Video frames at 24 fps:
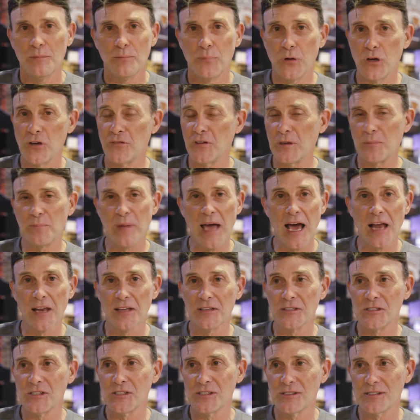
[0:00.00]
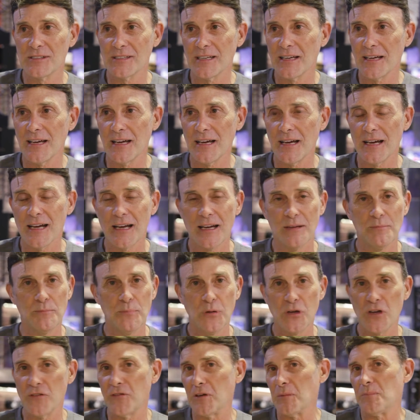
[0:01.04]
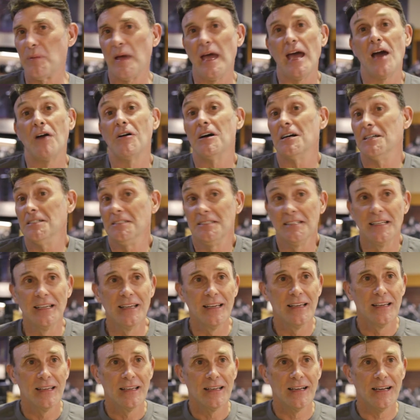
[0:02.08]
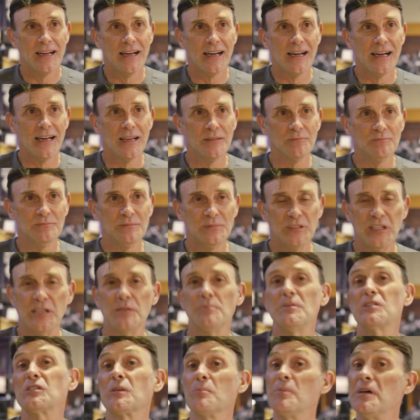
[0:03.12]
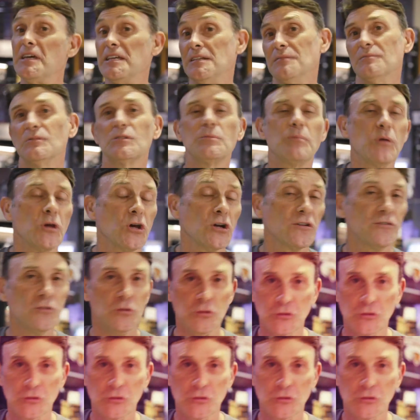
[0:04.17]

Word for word: perfect balance, uh, perfect power. Uh, didn't miss a beat. Beautiful.